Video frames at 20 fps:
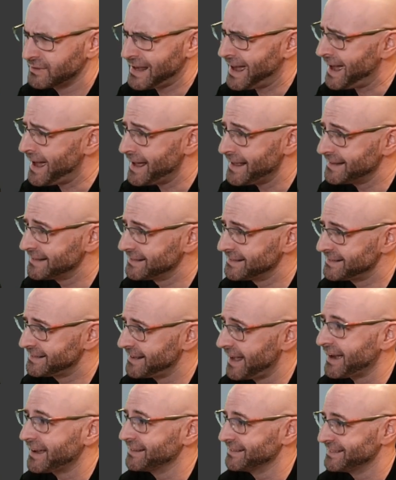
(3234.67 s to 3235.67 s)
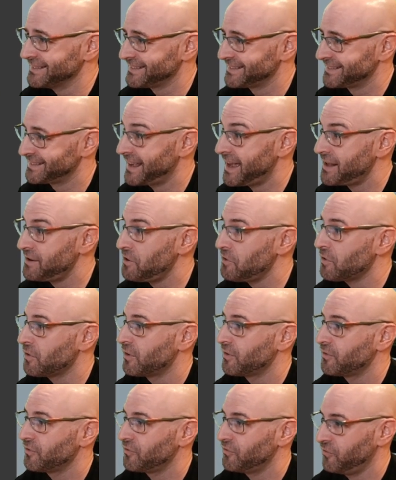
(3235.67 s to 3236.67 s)
10 seconds, 10
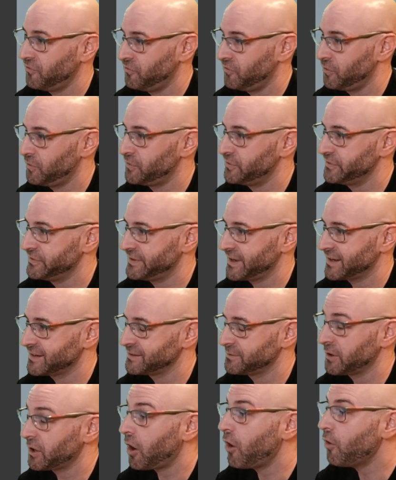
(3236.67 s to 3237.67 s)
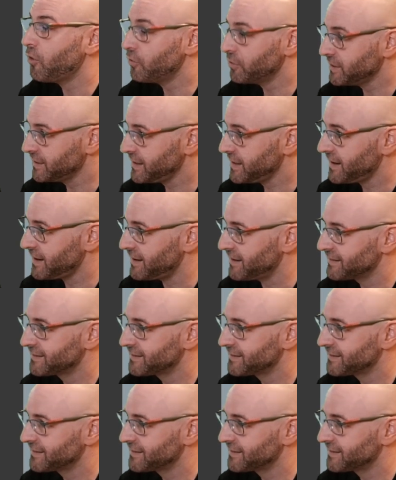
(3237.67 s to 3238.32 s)
full seconds. Like, oh yeah.